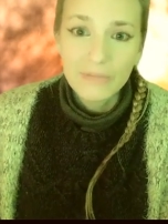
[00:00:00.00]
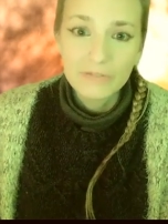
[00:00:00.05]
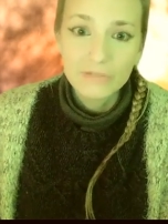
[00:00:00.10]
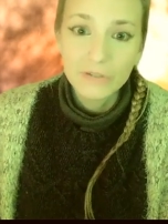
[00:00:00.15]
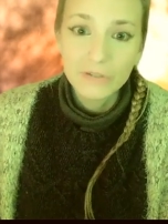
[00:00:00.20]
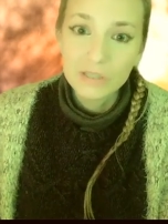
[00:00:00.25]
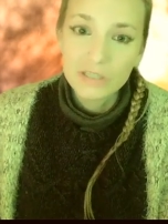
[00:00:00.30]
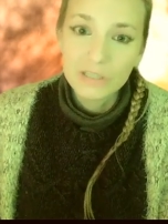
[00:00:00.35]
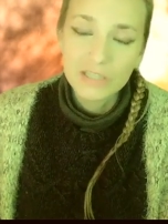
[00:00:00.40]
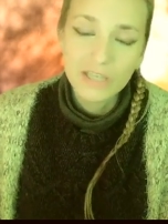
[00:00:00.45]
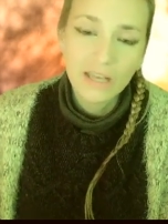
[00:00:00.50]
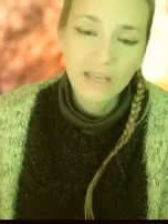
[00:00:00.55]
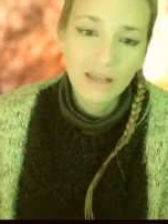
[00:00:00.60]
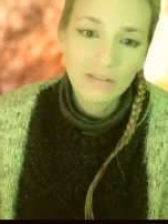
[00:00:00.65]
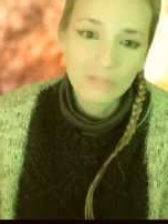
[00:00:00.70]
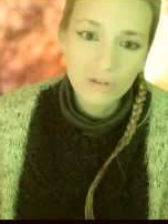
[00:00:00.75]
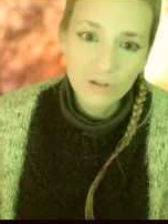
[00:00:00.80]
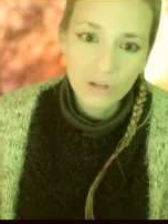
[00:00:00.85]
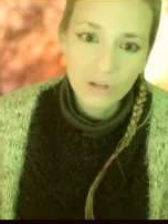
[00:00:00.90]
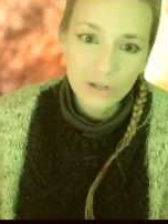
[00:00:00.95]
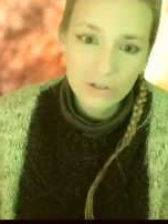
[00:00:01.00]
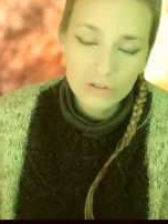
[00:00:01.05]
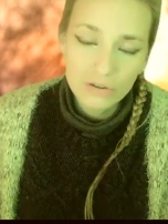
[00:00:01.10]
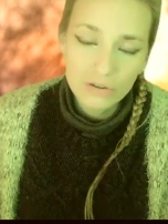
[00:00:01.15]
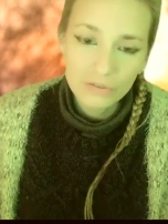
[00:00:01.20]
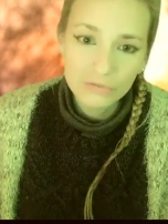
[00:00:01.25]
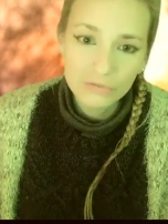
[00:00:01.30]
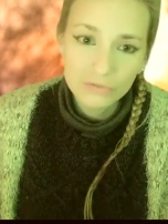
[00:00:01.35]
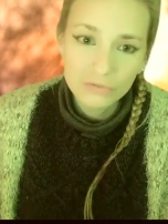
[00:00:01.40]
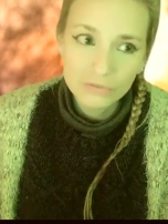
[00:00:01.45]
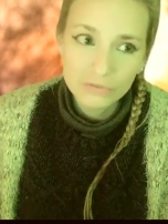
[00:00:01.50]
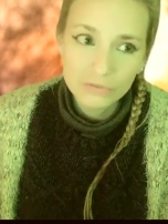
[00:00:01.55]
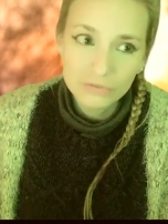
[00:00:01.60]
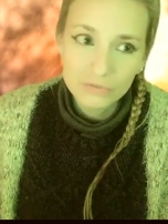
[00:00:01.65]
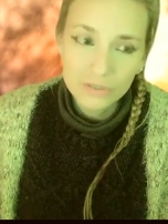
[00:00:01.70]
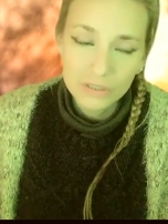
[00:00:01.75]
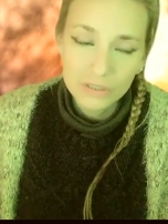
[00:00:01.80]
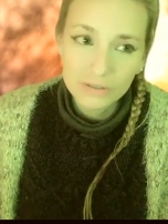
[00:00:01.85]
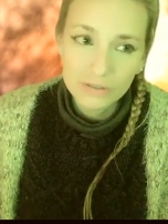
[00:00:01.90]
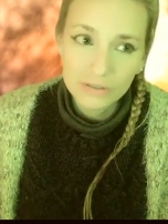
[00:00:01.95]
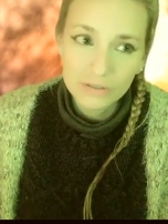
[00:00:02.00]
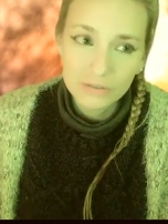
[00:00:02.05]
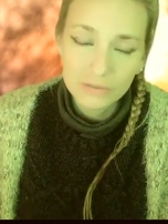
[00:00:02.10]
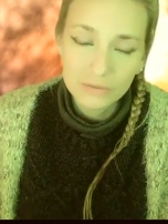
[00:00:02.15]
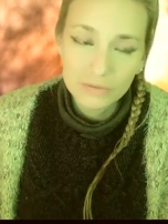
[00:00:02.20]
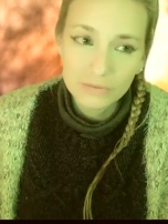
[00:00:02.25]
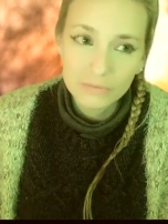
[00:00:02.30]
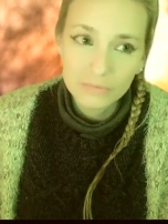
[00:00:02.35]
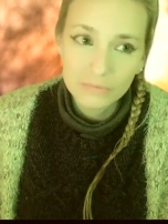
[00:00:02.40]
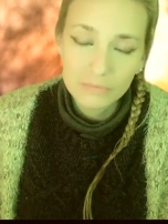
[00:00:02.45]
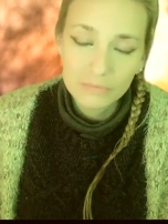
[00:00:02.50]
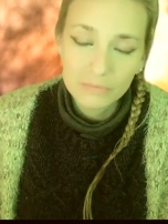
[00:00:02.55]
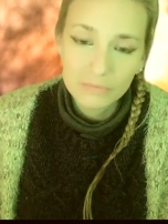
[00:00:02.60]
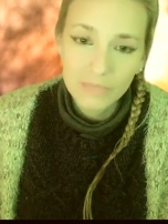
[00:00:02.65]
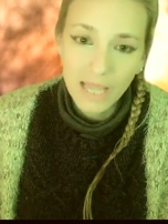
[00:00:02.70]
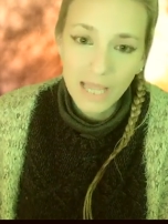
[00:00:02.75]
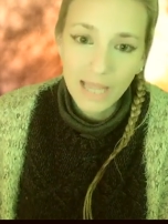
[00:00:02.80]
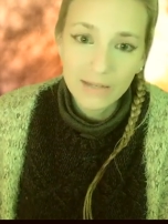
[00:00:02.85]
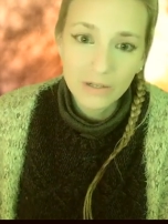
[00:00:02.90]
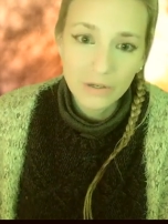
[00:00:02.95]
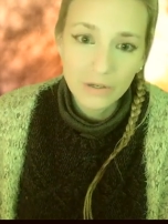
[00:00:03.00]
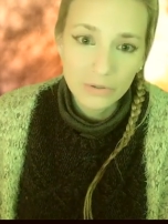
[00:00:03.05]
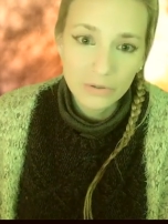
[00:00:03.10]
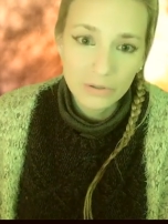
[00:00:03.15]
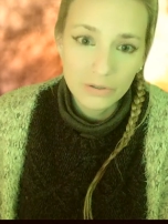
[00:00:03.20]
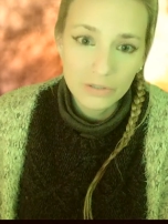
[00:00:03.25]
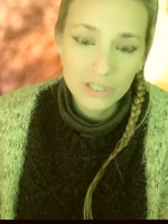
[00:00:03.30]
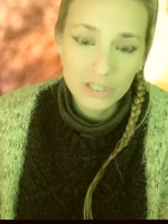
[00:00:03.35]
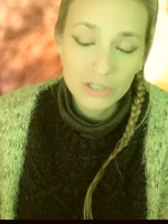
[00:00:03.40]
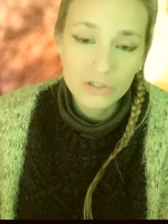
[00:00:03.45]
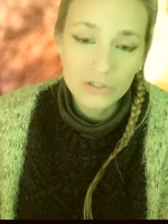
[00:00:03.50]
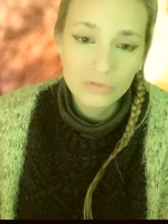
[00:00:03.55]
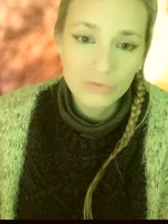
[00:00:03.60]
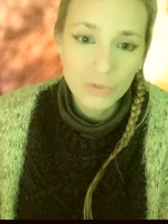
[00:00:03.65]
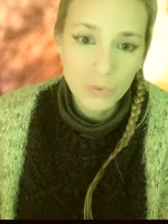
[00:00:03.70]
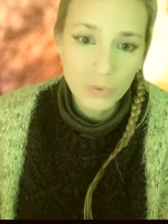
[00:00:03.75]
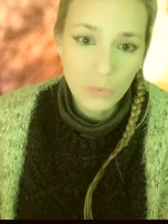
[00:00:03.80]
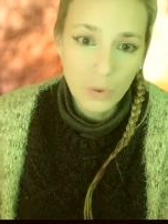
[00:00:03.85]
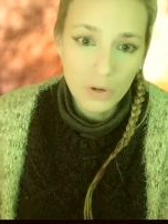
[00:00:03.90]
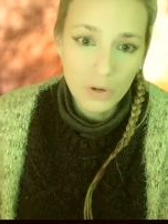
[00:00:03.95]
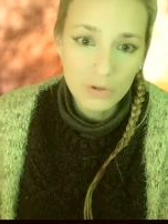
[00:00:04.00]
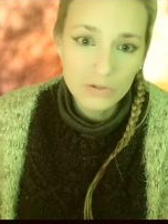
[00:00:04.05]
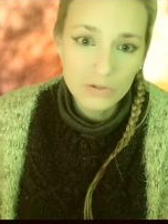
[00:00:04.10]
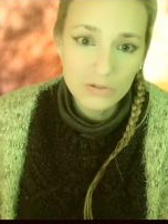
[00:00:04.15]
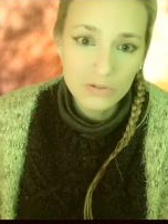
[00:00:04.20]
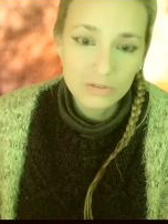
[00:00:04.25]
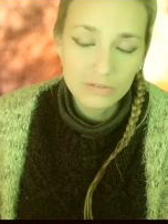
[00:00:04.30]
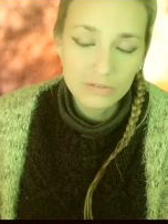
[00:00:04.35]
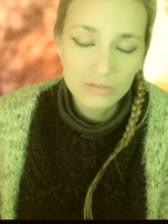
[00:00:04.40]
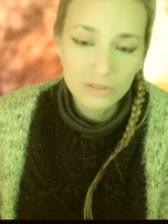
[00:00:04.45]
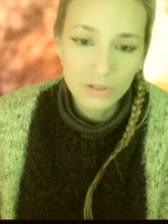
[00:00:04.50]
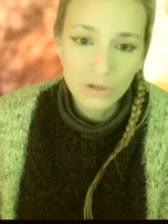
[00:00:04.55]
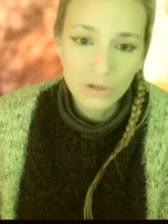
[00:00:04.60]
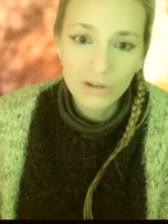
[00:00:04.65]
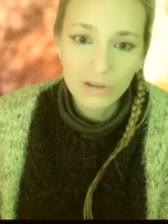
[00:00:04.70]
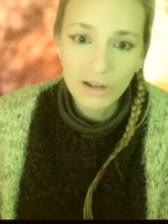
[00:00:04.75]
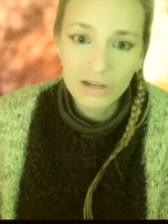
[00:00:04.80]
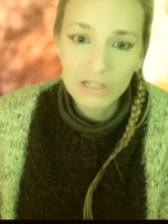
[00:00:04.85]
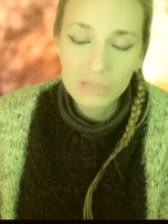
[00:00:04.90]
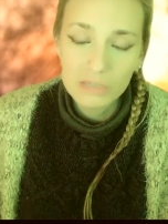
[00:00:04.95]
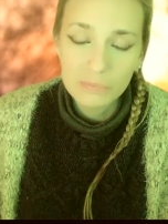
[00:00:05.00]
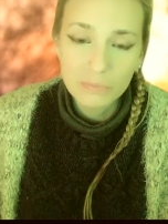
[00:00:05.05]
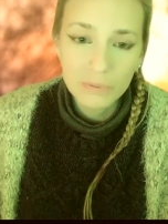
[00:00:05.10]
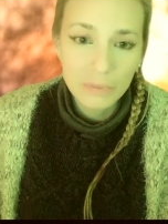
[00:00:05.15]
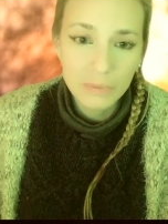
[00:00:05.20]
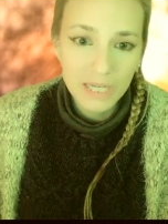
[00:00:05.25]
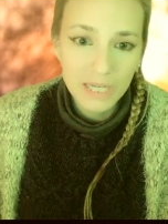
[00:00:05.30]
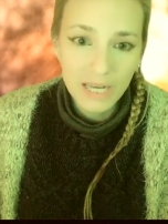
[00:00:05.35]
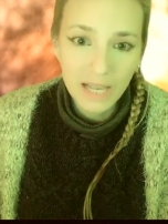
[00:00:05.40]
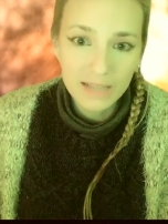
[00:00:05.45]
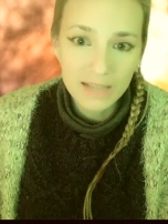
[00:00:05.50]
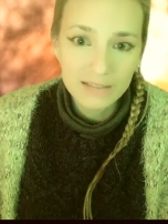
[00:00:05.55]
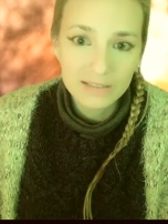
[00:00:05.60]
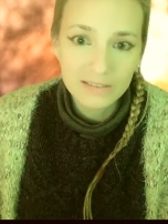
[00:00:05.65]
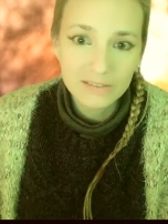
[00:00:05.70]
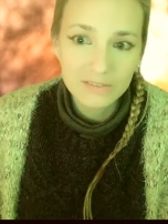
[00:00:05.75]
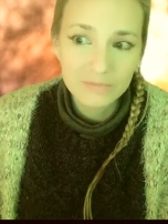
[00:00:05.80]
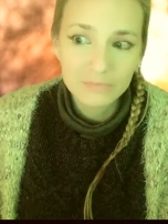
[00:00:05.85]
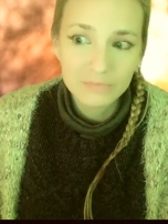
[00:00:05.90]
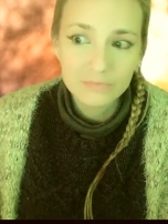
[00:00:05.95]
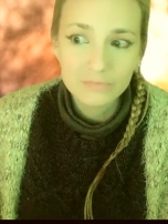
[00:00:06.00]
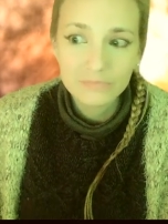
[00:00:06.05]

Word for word: First, they have a lot of uh, handler interviewers. A lot are spiritless